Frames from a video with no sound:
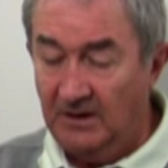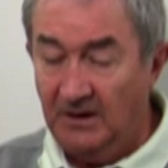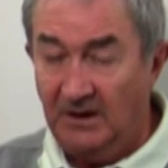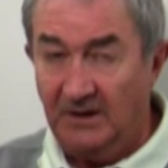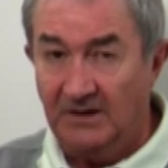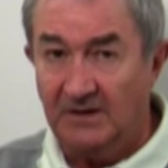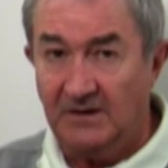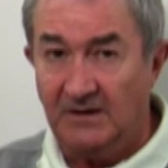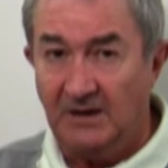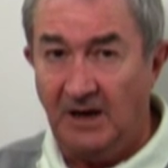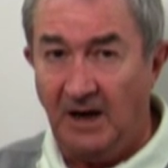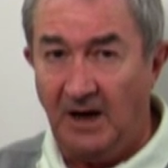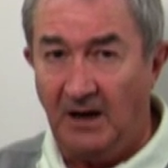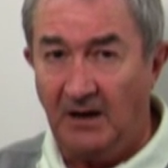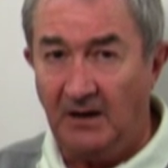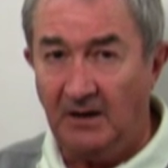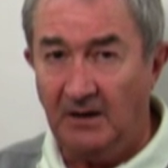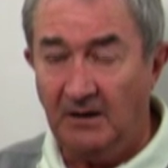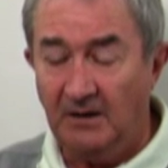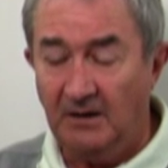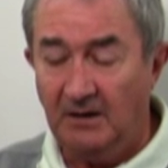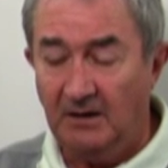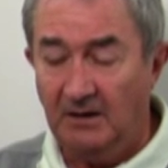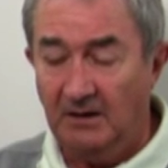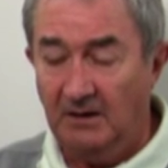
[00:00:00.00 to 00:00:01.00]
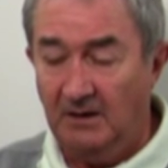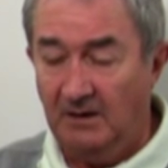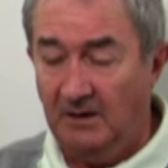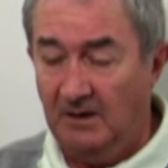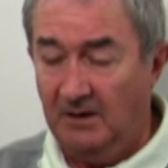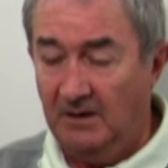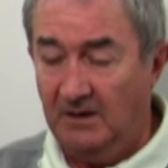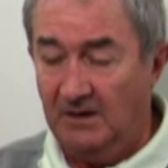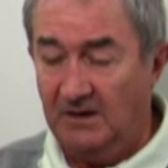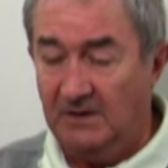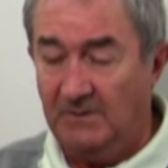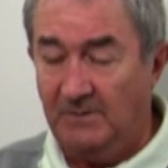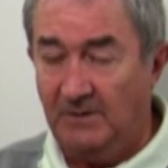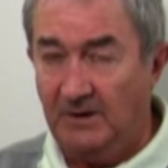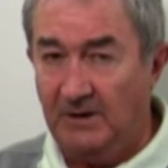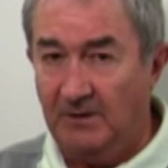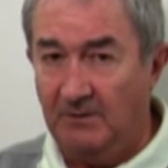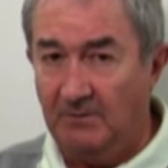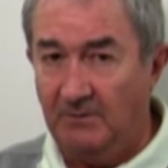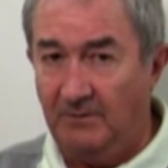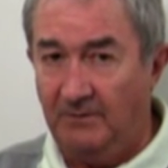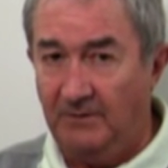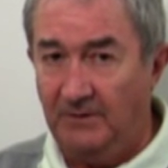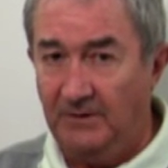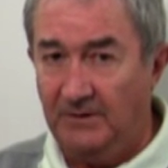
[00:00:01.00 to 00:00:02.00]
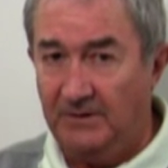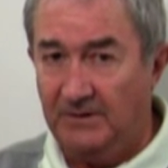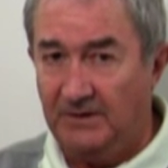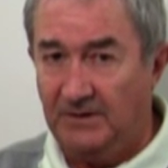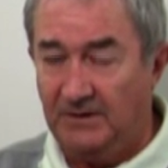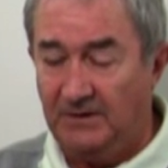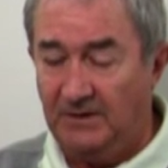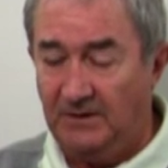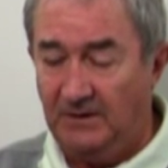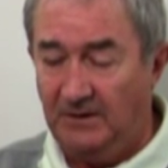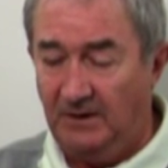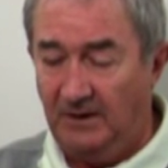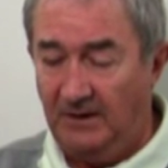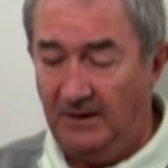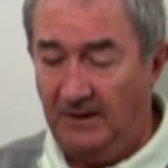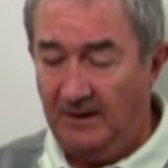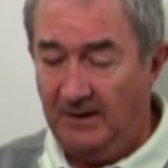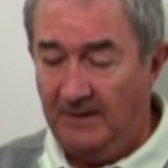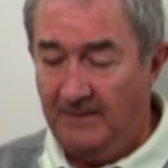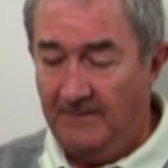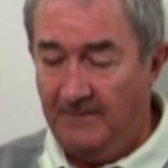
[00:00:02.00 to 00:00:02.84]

It stuck. The spigot refused to turn.